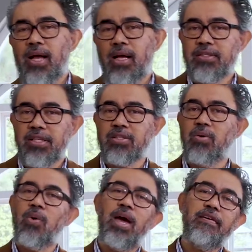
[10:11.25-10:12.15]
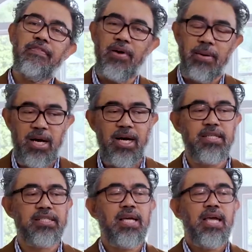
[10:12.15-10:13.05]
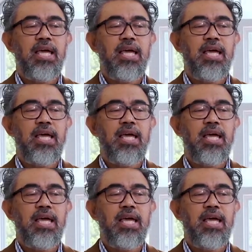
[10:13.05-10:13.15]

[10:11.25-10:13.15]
else, it's away from us.